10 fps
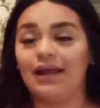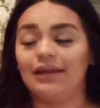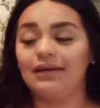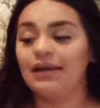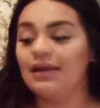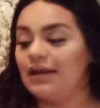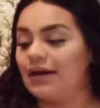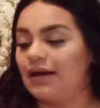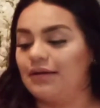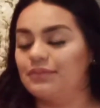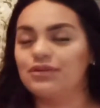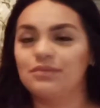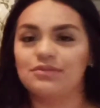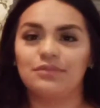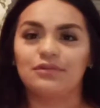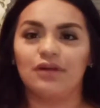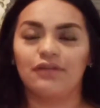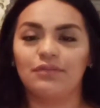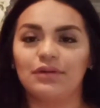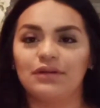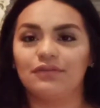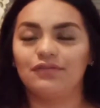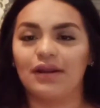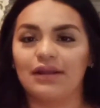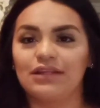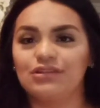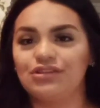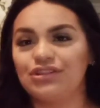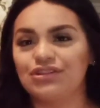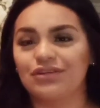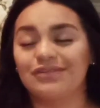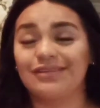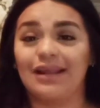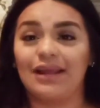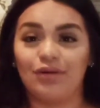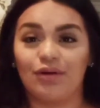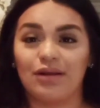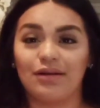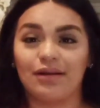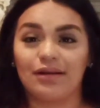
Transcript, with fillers: like. Sometimes it's hard for me to find t-shirts that I